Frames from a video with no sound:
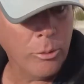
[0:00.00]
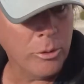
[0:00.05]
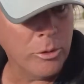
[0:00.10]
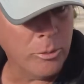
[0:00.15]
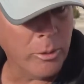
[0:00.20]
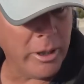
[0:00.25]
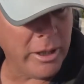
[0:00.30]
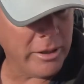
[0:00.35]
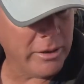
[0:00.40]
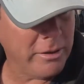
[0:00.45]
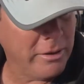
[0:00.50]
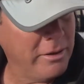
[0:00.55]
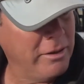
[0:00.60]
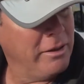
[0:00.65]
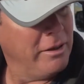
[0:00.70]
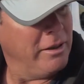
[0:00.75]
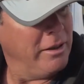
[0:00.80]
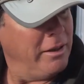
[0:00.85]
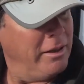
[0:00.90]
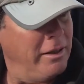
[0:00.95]
was wet.
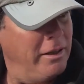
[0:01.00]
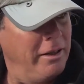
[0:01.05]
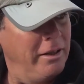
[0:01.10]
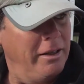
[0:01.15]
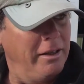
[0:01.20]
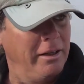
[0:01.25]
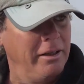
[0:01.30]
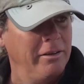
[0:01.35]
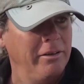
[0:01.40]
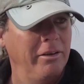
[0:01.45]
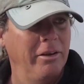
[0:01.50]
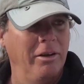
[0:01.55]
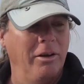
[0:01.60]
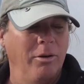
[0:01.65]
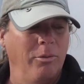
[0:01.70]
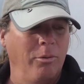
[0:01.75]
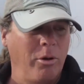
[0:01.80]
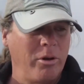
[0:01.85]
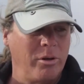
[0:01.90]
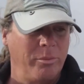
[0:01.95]
The
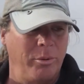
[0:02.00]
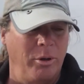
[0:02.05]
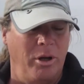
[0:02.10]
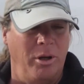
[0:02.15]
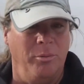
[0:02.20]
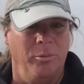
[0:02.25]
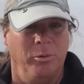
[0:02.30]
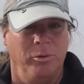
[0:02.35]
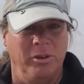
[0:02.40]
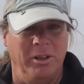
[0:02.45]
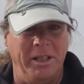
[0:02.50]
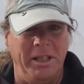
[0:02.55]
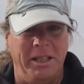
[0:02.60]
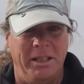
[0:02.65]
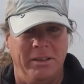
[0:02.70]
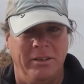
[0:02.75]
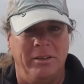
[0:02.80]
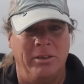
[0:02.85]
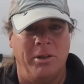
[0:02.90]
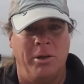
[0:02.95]
water pump was
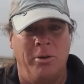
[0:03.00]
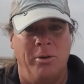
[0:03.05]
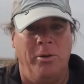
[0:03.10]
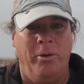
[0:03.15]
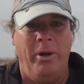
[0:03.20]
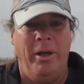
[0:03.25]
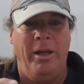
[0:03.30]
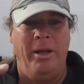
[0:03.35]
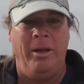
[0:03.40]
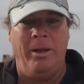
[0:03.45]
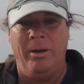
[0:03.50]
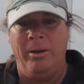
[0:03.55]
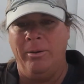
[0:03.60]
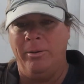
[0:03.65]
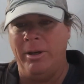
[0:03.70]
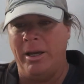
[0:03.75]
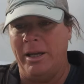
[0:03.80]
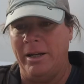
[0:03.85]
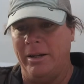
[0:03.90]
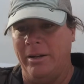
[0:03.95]
leaking so
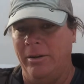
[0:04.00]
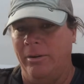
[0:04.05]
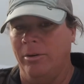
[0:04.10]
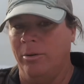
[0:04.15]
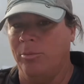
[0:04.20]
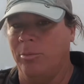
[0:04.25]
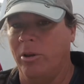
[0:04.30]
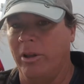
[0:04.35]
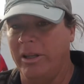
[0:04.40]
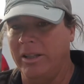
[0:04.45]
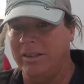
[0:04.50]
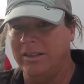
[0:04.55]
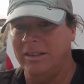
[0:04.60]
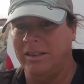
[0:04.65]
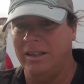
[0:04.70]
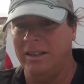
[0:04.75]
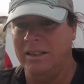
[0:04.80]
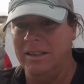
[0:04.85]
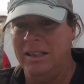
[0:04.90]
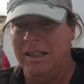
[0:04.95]
we had to replace
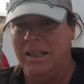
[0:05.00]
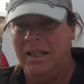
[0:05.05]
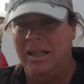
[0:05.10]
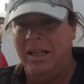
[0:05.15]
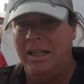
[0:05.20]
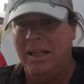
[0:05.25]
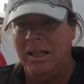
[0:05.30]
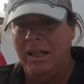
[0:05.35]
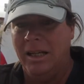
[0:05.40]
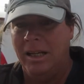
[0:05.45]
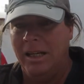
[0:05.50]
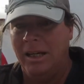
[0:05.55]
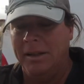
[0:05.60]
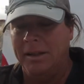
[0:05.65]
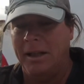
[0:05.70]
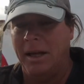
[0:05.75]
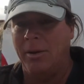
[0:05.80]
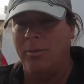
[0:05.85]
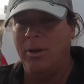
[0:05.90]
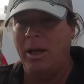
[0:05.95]
it.
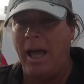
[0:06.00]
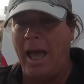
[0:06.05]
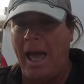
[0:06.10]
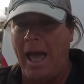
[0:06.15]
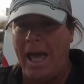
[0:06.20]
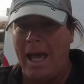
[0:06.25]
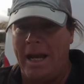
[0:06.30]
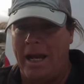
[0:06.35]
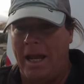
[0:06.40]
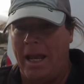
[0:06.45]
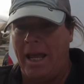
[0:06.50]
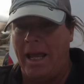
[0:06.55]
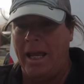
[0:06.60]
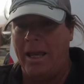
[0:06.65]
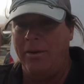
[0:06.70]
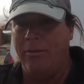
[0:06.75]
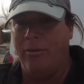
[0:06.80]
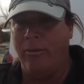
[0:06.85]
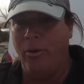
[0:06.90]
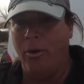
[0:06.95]
Now we had
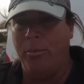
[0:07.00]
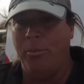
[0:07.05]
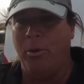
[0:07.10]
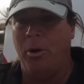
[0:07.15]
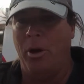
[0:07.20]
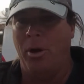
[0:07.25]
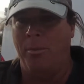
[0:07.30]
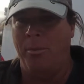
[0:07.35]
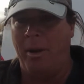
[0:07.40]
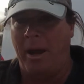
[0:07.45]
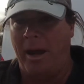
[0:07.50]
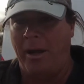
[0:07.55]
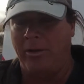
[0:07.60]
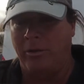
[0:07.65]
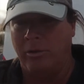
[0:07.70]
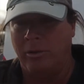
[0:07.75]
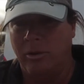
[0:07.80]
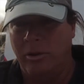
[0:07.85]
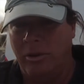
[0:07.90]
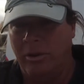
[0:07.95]
a foot pump
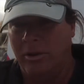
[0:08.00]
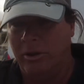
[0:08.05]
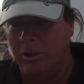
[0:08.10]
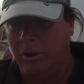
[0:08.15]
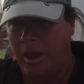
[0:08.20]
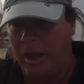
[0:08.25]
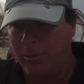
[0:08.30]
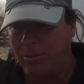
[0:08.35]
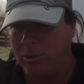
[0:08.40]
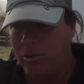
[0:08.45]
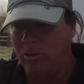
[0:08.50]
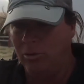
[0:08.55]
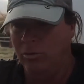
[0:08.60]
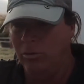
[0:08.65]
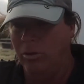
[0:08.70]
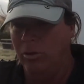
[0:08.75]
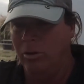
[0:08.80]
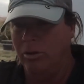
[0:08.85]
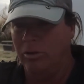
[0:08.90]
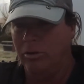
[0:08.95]
manual so that we
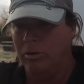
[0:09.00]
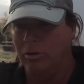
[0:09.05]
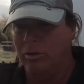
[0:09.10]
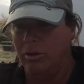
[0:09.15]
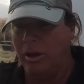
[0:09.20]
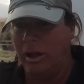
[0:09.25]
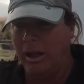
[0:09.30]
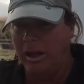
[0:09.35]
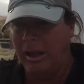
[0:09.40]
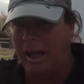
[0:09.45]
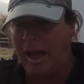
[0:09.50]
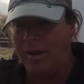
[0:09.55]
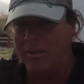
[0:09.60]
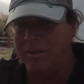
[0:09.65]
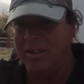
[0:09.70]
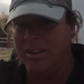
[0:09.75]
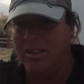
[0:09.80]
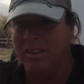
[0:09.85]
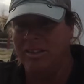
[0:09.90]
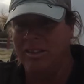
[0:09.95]
have a
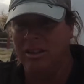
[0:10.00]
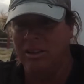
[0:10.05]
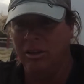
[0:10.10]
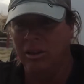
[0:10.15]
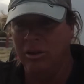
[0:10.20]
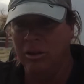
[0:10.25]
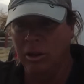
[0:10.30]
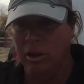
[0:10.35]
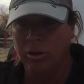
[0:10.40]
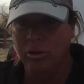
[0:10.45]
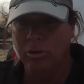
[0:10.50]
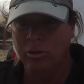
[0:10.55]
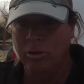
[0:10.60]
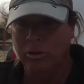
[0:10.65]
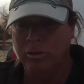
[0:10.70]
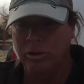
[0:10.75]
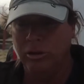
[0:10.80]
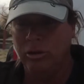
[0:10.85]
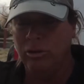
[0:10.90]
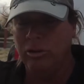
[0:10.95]
tendency to
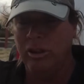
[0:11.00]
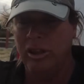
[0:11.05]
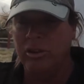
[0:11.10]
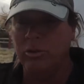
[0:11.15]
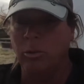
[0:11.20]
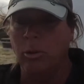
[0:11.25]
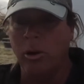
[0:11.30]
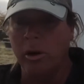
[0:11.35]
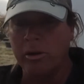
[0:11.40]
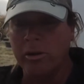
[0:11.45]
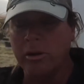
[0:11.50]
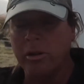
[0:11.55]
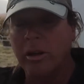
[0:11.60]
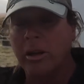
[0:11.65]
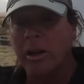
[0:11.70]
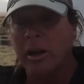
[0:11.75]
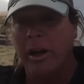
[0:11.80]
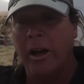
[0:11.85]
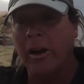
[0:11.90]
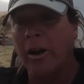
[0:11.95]
use less water
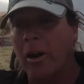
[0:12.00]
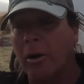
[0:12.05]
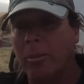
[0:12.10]
in our